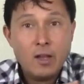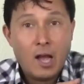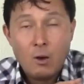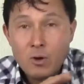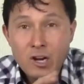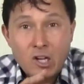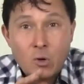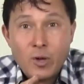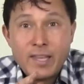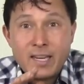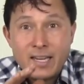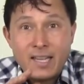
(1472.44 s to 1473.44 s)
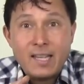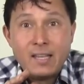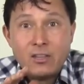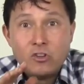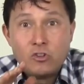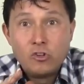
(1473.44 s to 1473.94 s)
I want a quick and
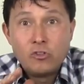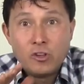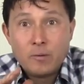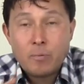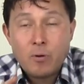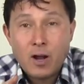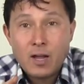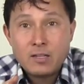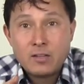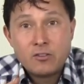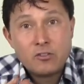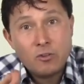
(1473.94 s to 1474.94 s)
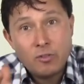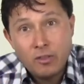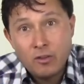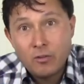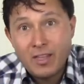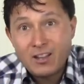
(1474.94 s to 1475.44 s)
easy juicing process, so
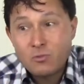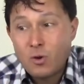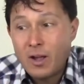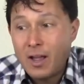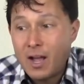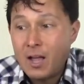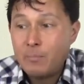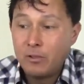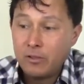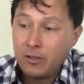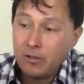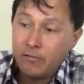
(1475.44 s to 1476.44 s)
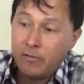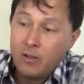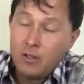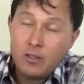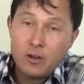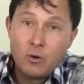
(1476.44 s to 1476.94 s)
you know, that's why I believe,
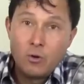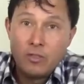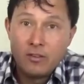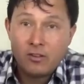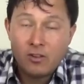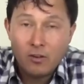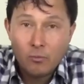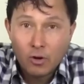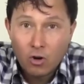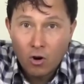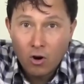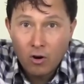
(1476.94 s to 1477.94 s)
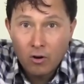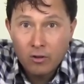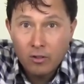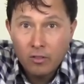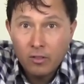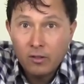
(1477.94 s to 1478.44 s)
you know, in this
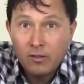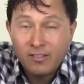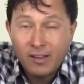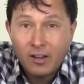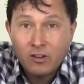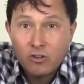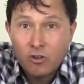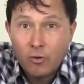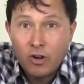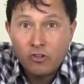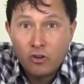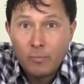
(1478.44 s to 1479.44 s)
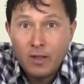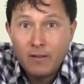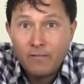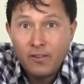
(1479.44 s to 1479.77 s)
regard, the second generation Omega